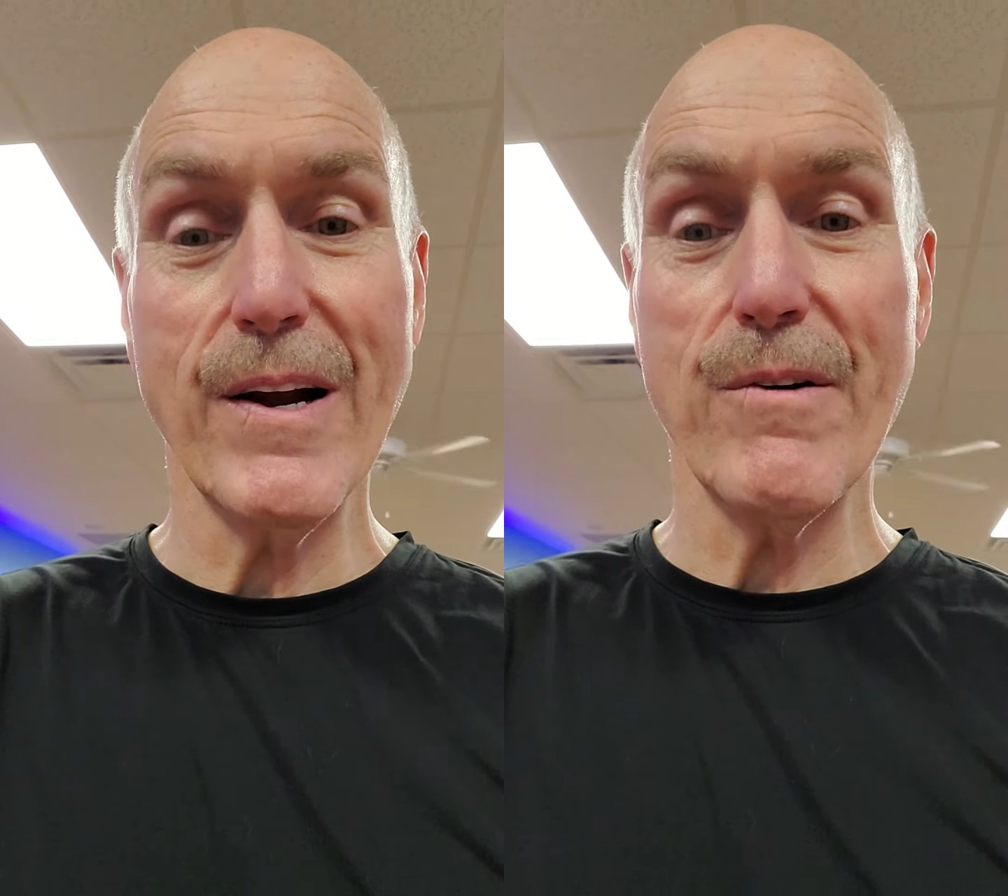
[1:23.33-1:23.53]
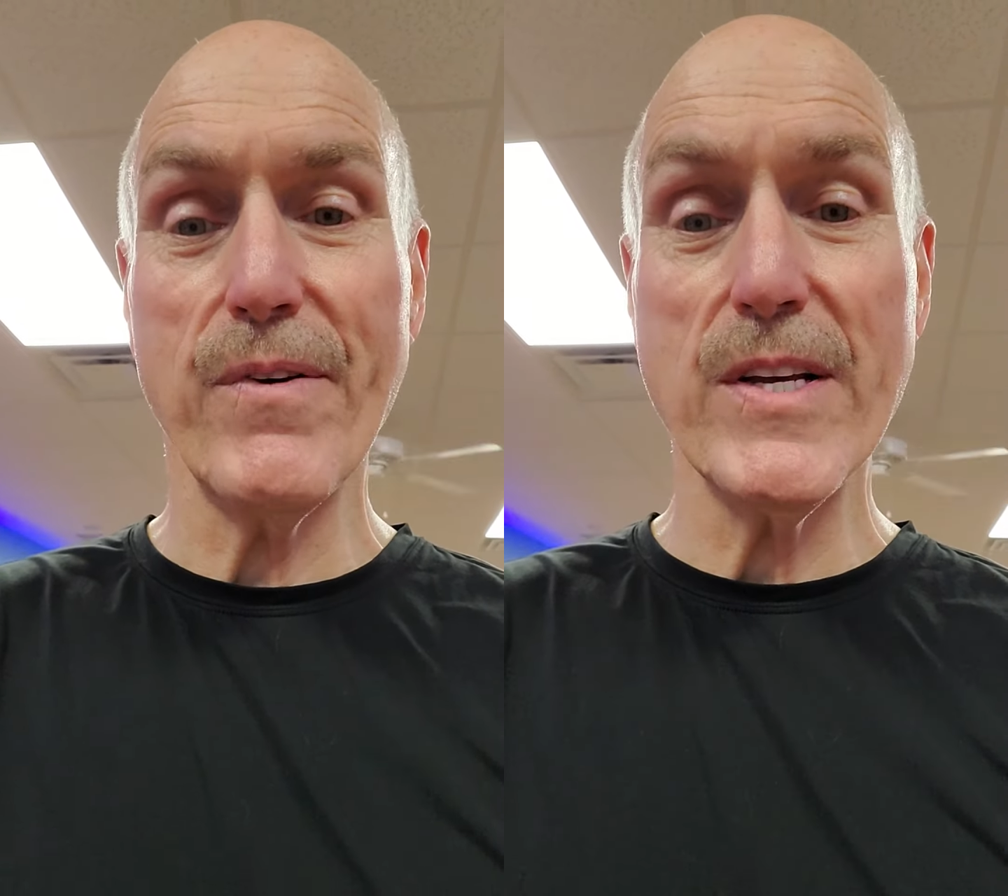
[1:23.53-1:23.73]

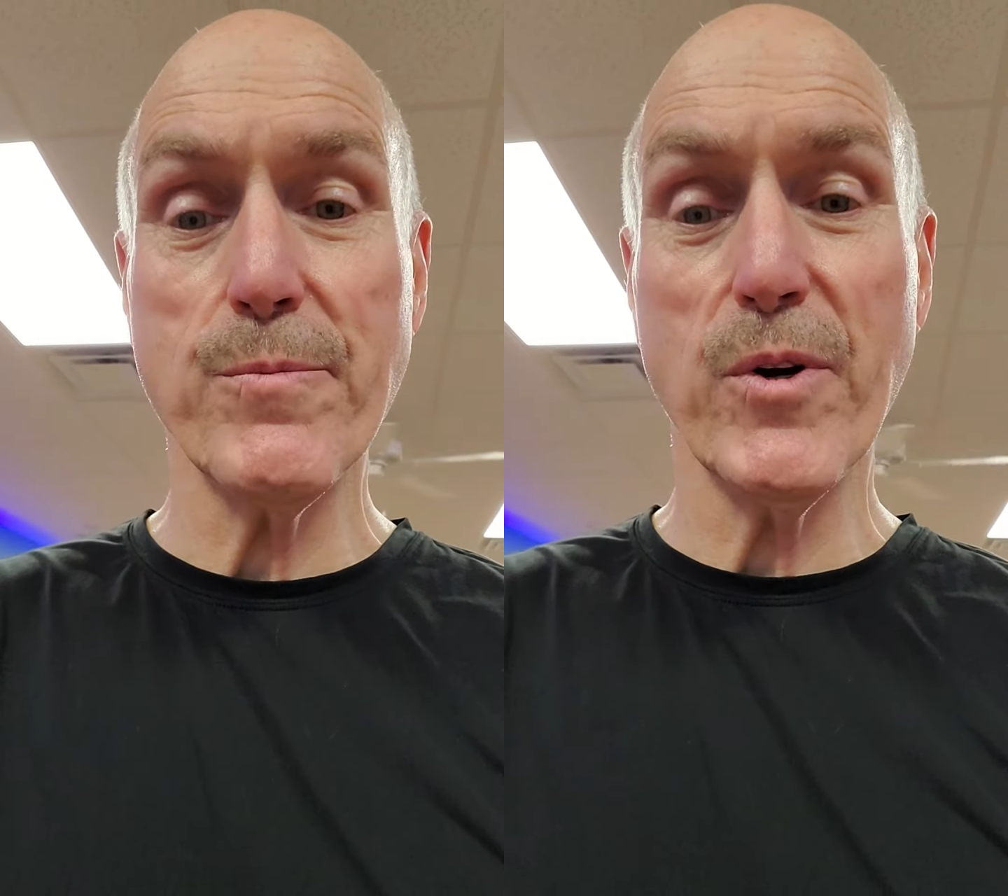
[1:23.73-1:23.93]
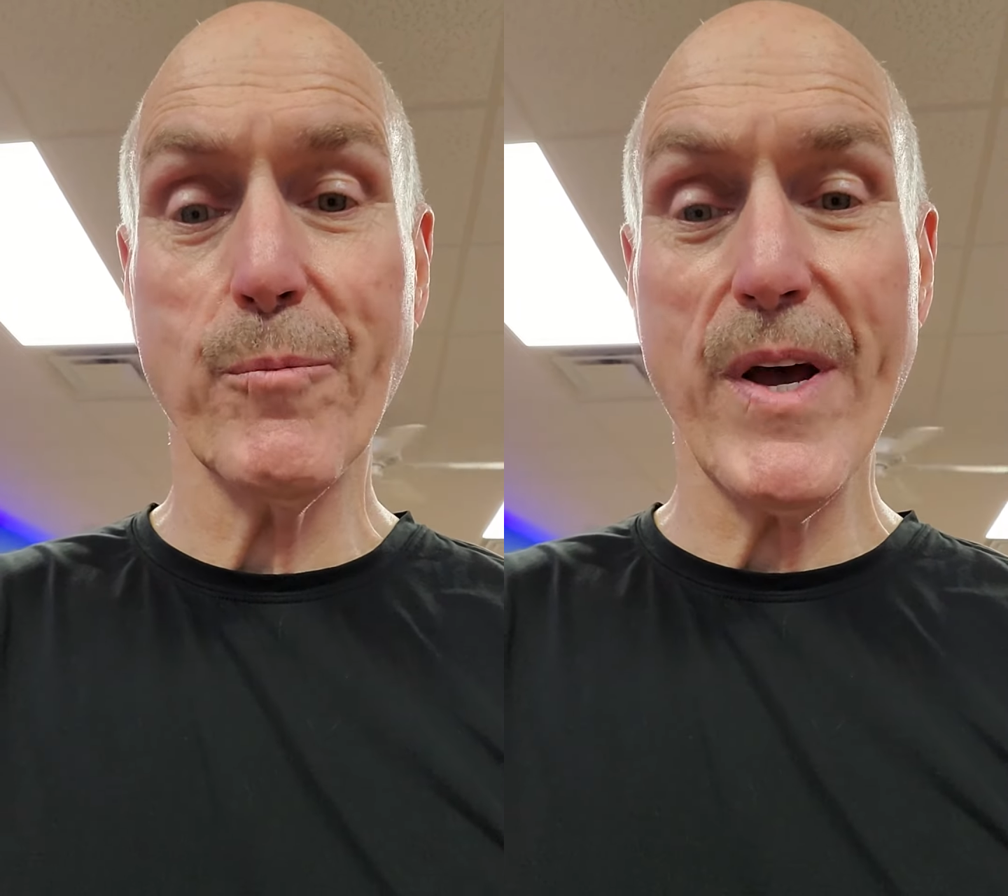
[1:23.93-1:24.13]
our
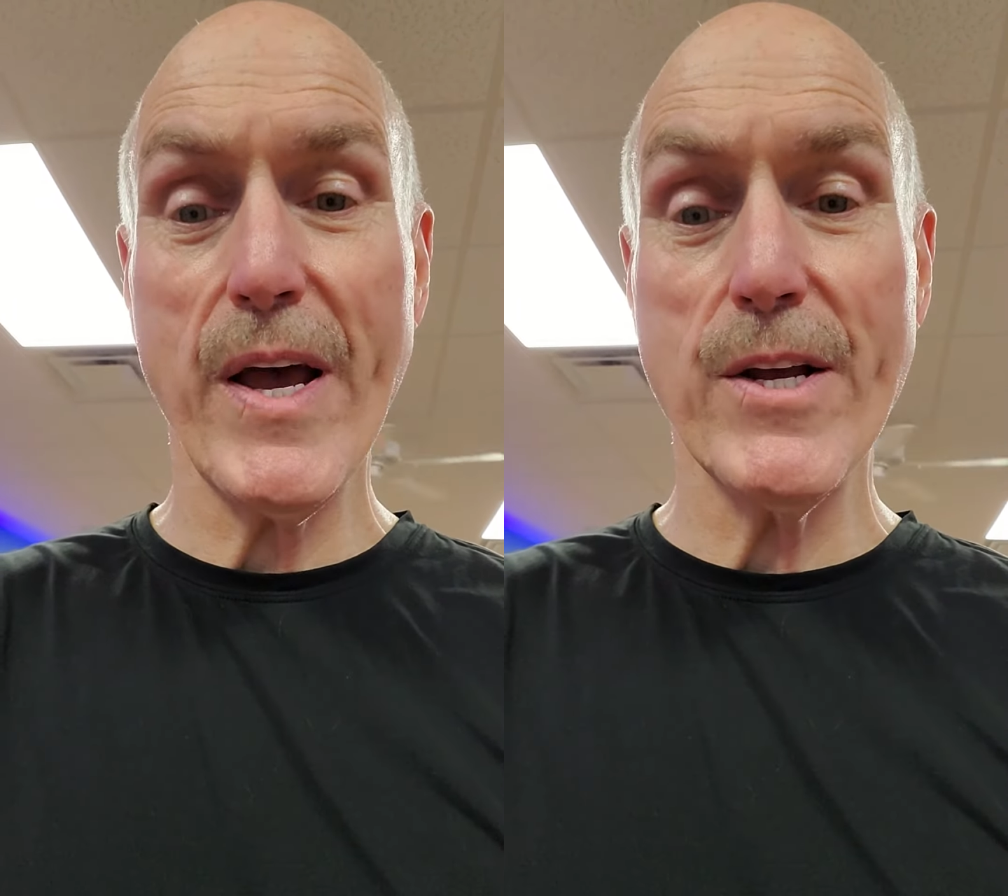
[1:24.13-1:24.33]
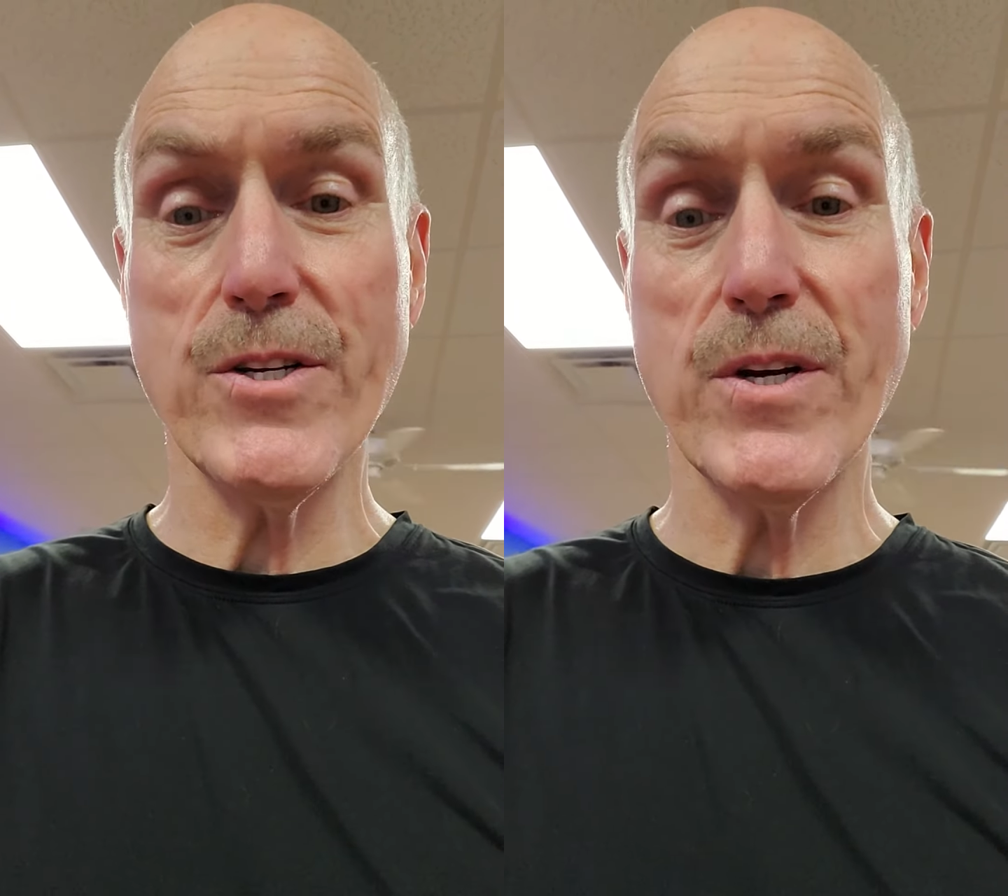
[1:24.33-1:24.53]
Facebook
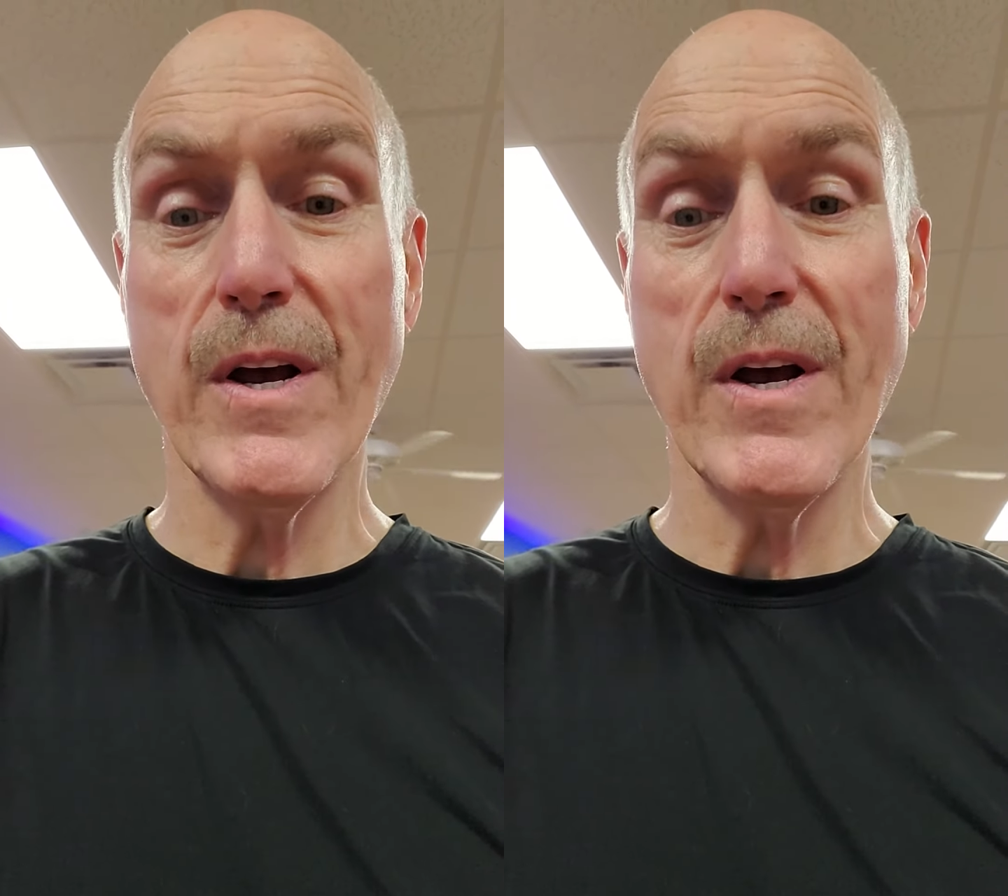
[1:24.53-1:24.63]
page